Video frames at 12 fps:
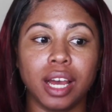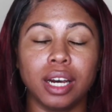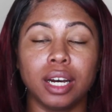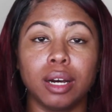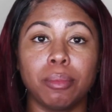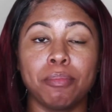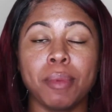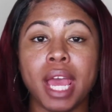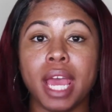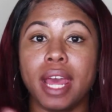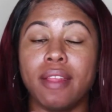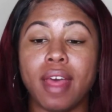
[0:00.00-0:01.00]
and
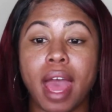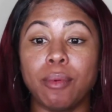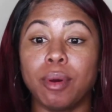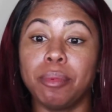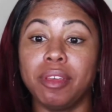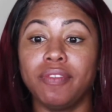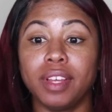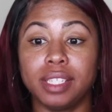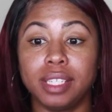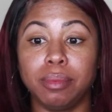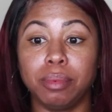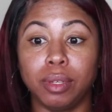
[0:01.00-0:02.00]
that will be
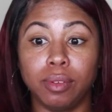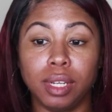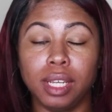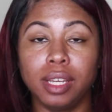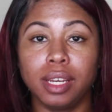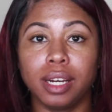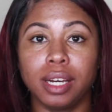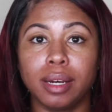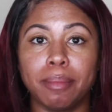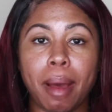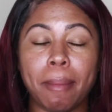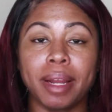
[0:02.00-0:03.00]
Fenty Beauty
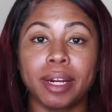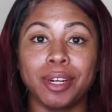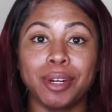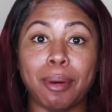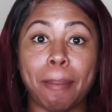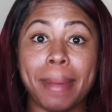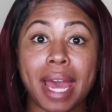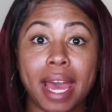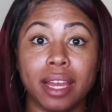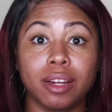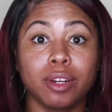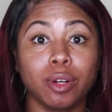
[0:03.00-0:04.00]
by my girl
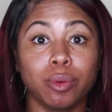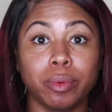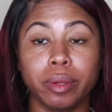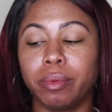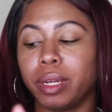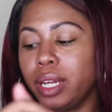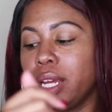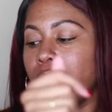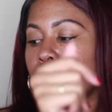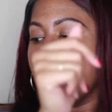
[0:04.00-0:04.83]
Bad Girl Riri.